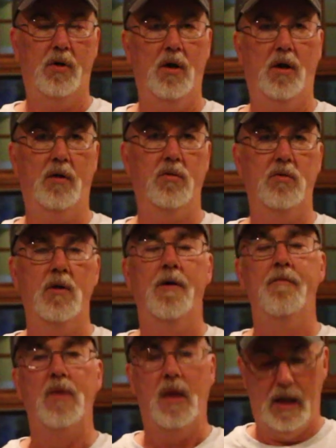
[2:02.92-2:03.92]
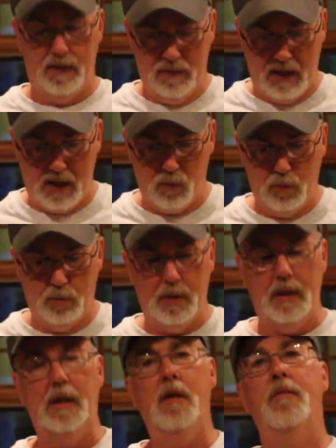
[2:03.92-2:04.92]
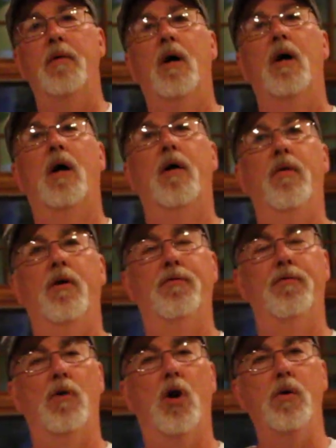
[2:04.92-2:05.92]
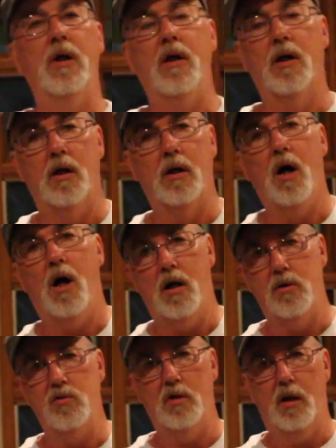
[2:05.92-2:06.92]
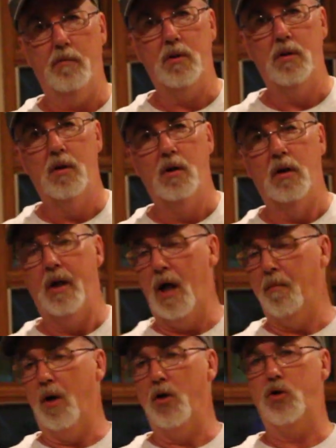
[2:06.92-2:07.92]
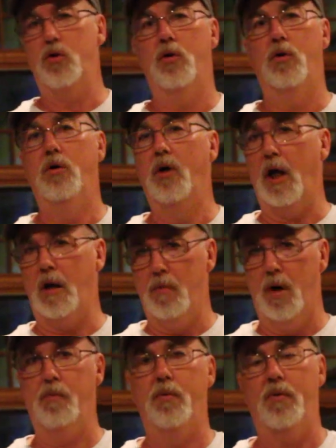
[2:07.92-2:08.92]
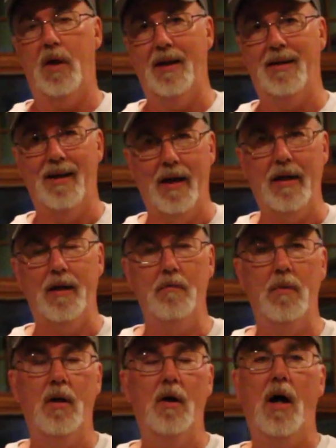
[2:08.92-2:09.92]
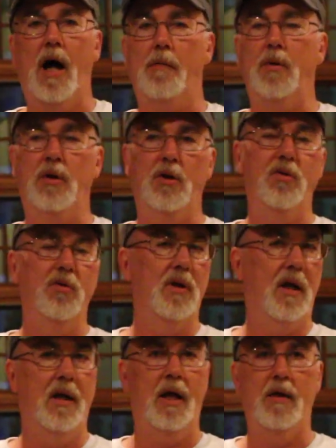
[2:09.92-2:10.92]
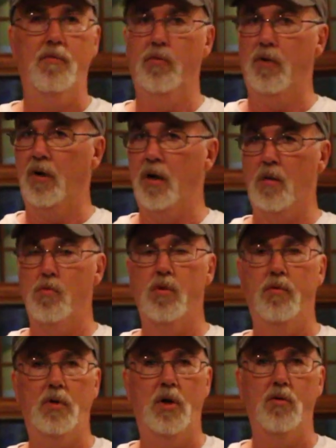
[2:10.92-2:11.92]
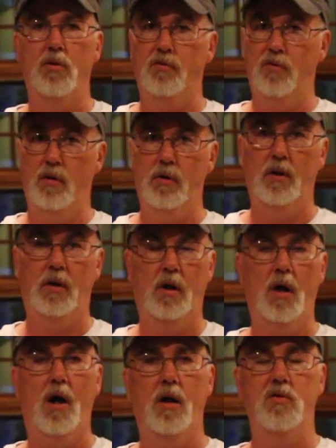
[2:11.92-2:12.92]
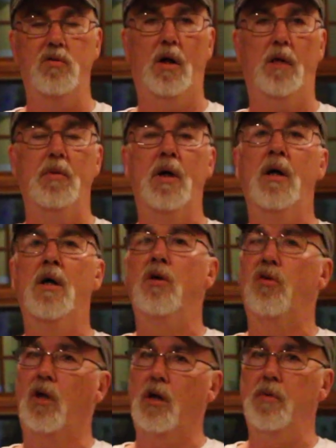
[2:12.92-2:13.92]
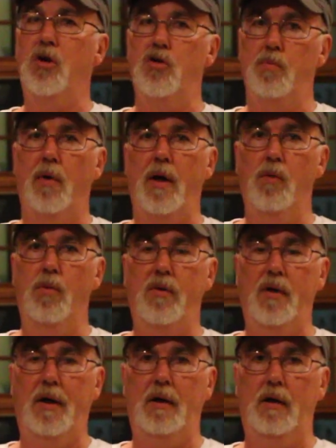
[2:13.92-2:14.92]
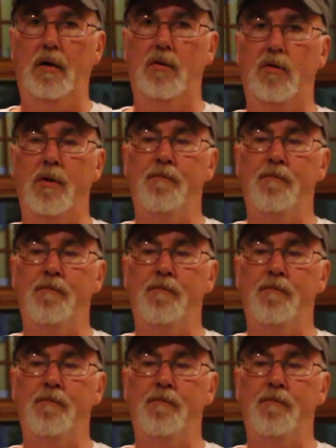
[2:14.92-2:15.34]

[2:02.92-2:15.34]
guns, and that would be the floating gun concept. Now I'm not sure who came up with that name. I've been using that name for a number of years, the floating gun concept. So let me explain what that is.